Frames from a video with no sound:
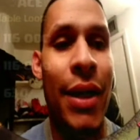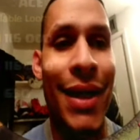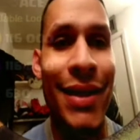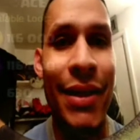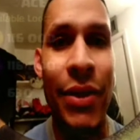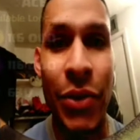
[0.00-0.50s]

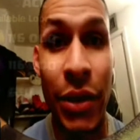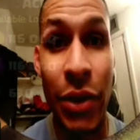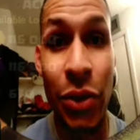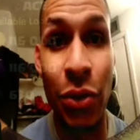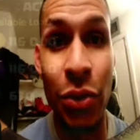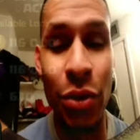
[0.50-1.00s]
didn't really
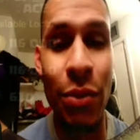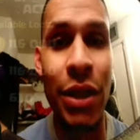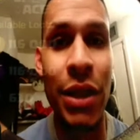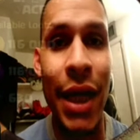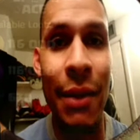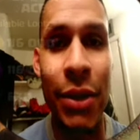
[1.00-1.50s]
do too much
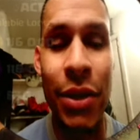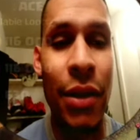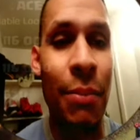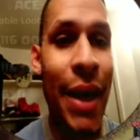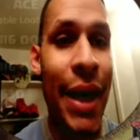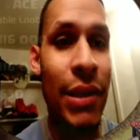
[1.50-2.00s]
damage to the
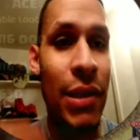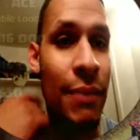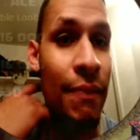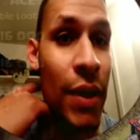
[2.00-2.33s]
bats.